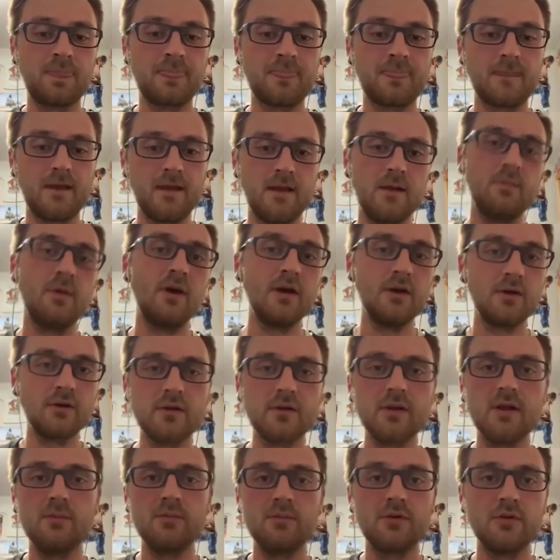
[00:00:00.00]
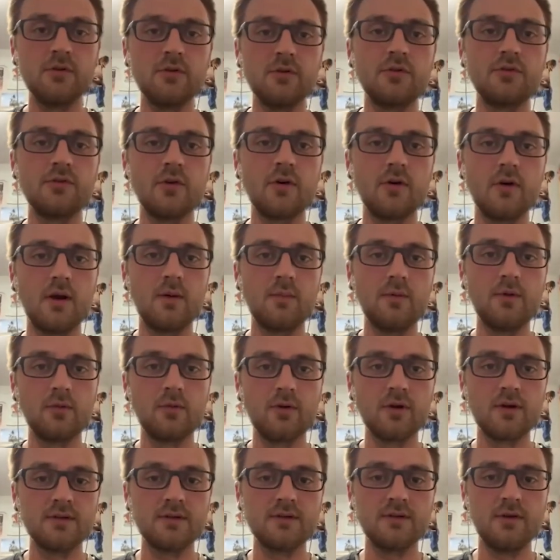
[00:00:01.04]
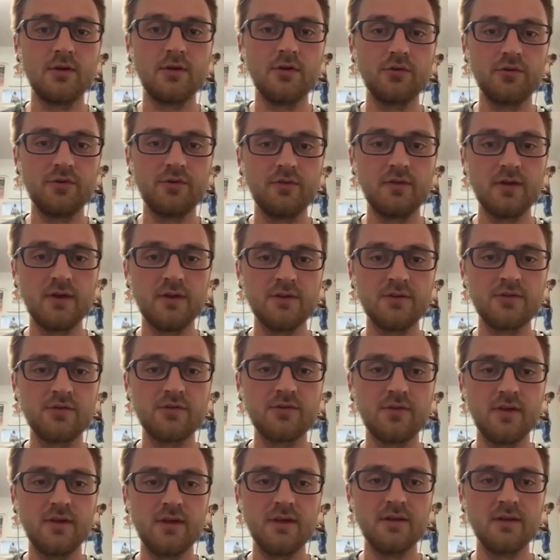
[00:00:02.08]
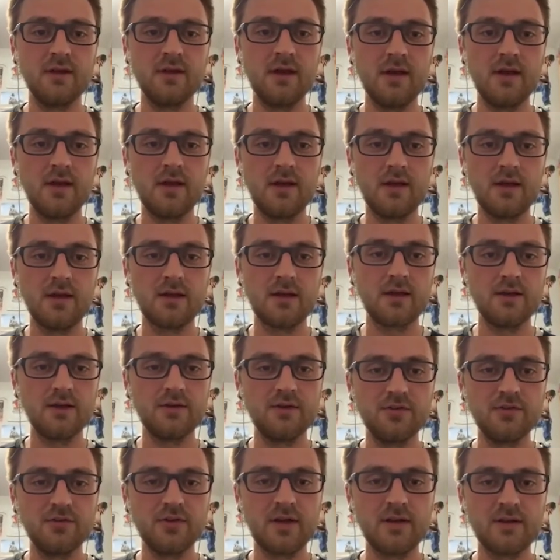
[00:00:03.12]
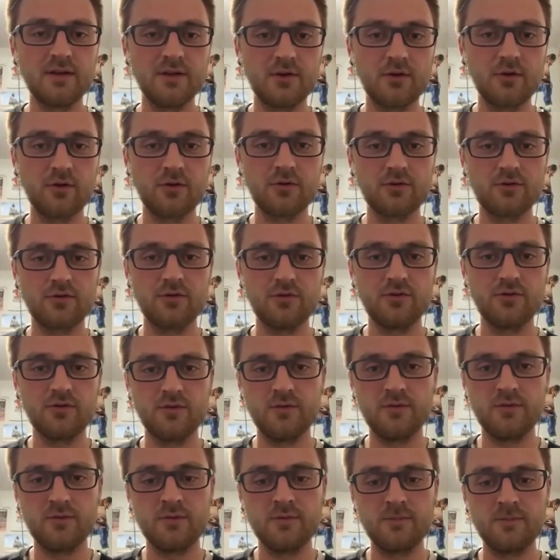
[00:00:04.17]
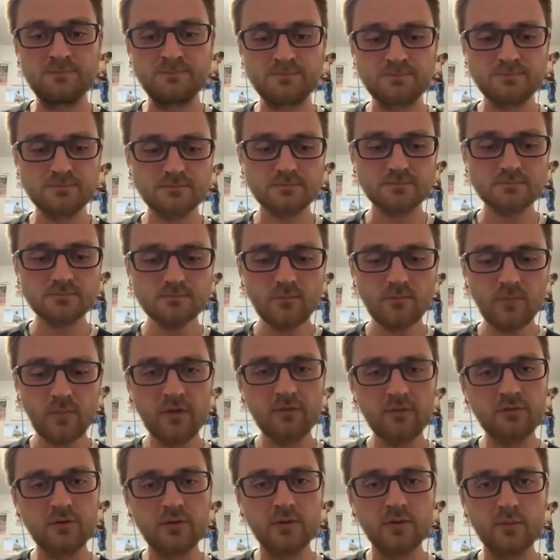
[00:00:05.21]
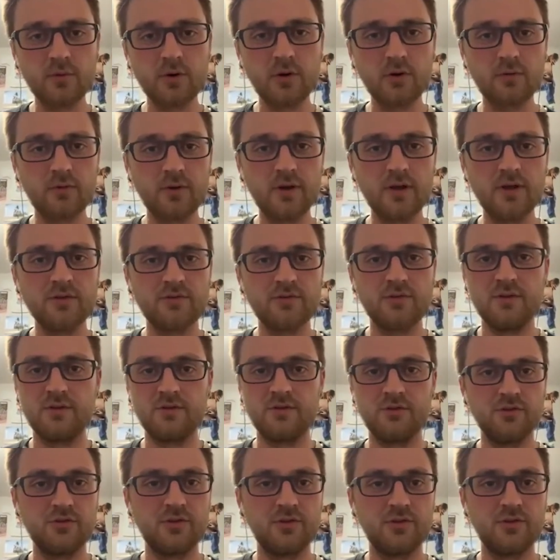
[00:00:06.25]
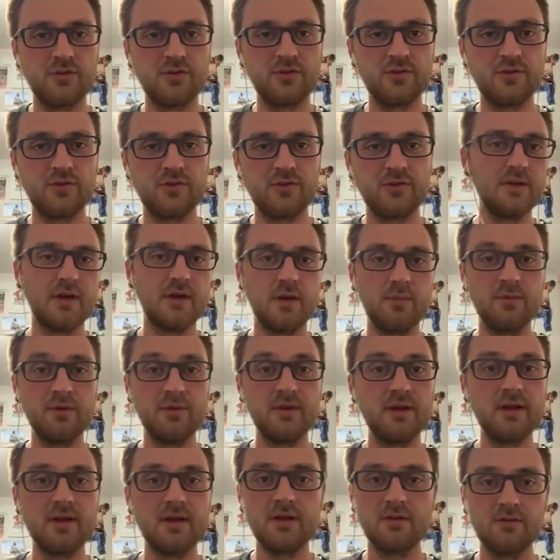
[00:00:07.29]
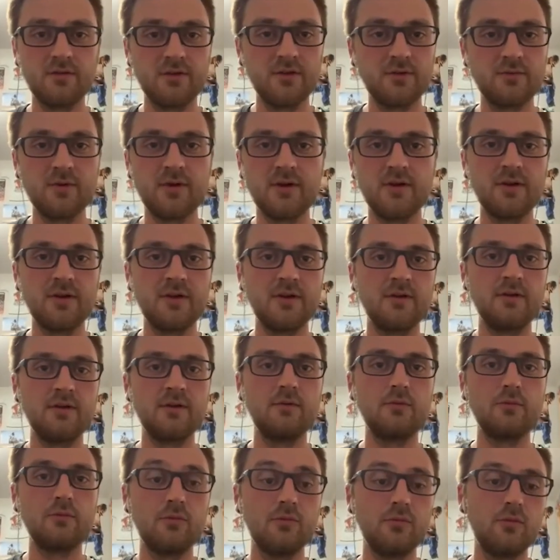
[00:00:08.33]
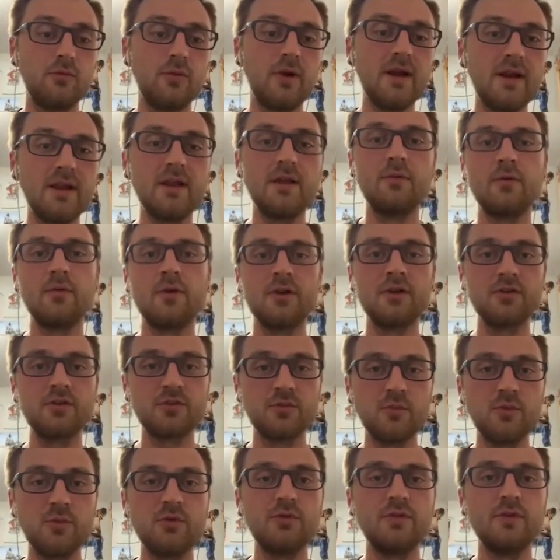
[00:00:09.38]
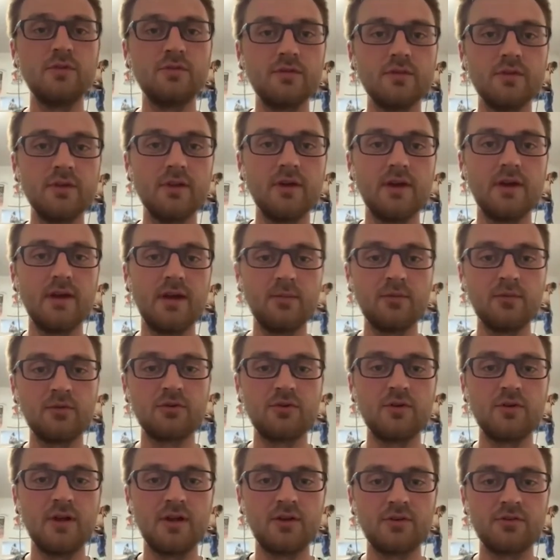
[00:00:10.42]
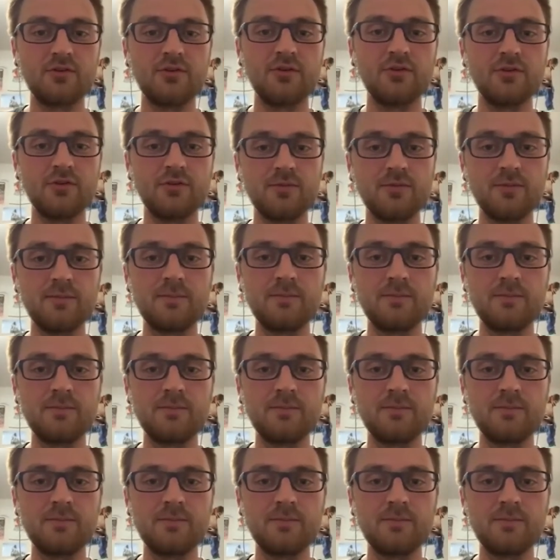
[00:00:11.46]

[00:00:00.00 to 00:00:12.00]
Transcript: AMA hill climb too. So I'll be working those events and kind of designing the courses and for the pro race, and then just helping get everything running and ready and running smoothly for the amateur nationals.